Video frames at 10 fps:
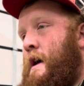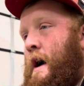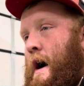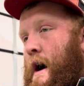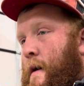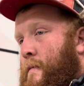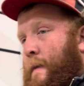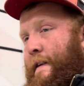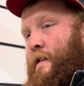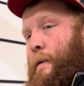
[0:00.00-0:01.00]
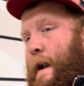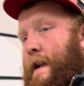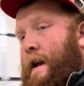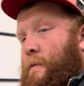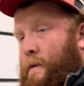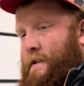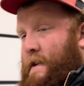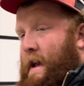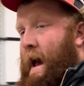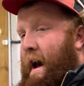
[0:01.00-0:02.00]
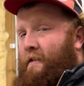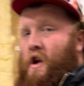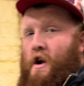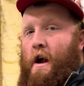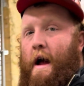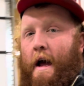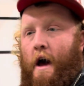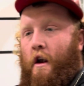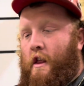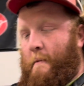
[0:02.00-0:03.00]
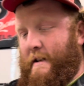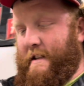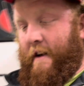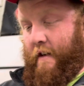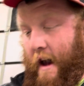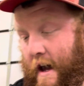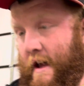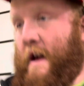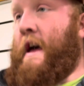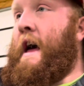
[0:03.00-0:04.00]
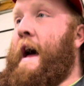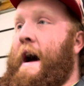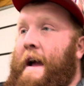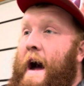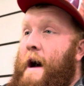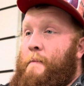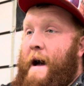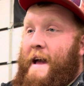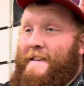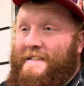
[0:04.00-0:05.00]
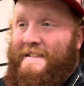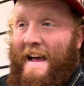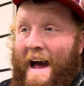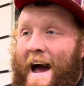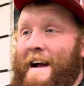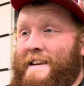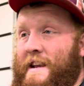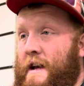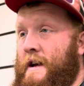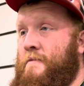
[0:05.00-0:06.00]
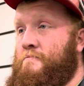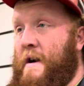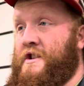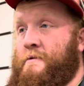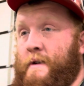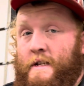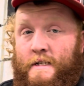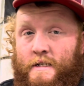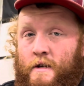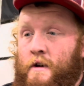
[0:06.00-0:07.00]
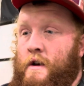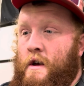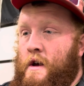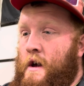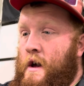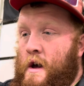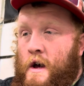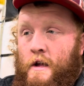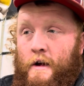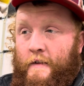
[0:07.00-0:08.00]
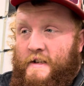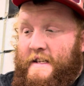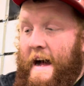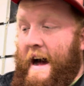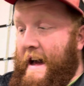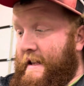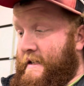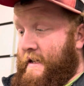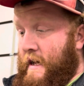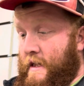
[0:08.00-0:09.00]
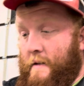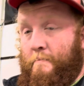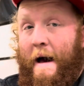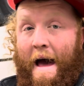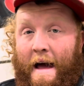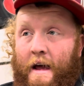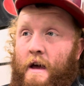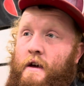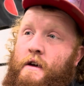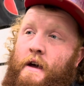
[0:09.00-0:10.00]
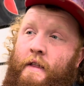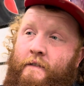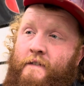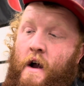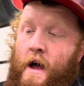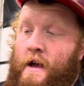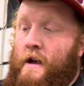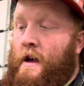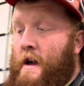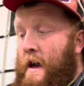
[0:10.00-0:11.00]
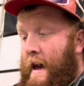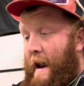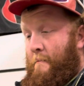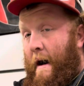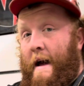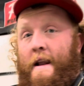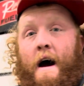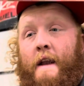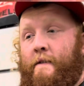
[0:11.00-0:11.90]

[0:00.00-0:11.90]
basically what I did was, after I got all of my stuff cut, I got my exact measurements on the sides, the back, and the front. And I might not have